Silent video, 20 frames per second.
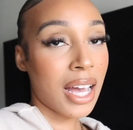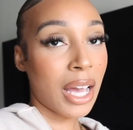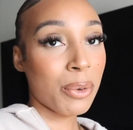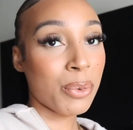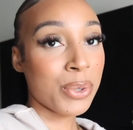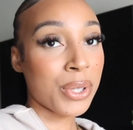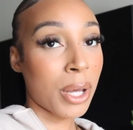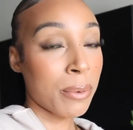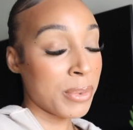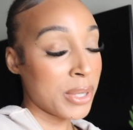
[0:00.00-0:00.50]
I
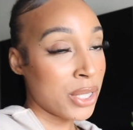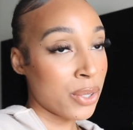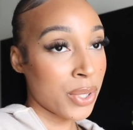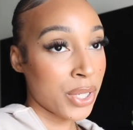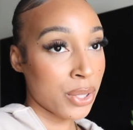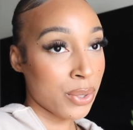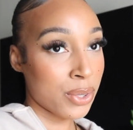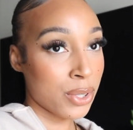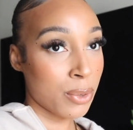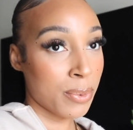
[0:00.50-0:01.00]
will not be
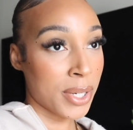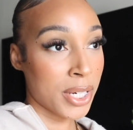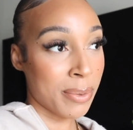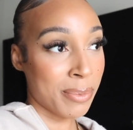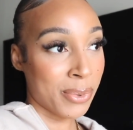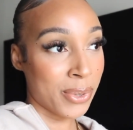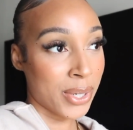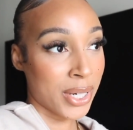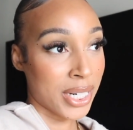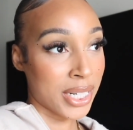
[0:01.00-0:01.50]
doing YouTube
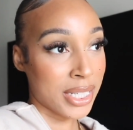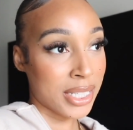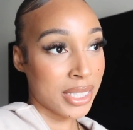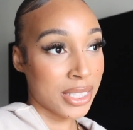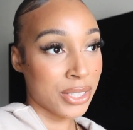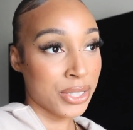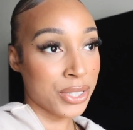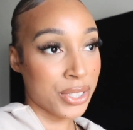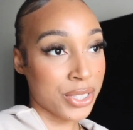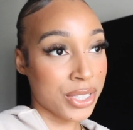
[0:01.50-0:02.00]
anymore.
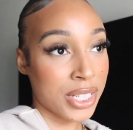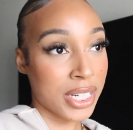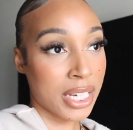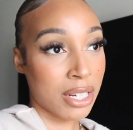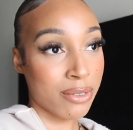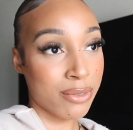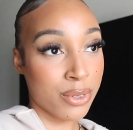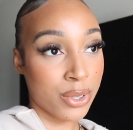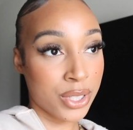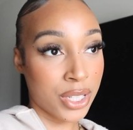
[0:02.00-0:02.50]
Your girl's gonna
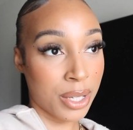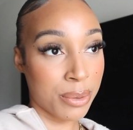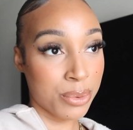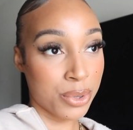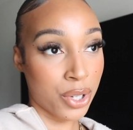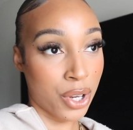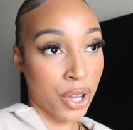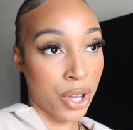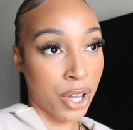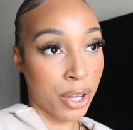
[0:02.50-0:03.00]
get a full-time
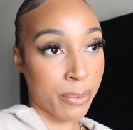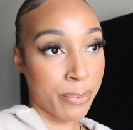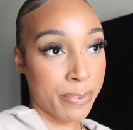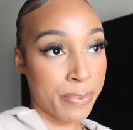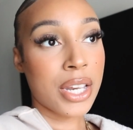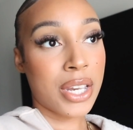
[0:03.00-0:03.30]
job.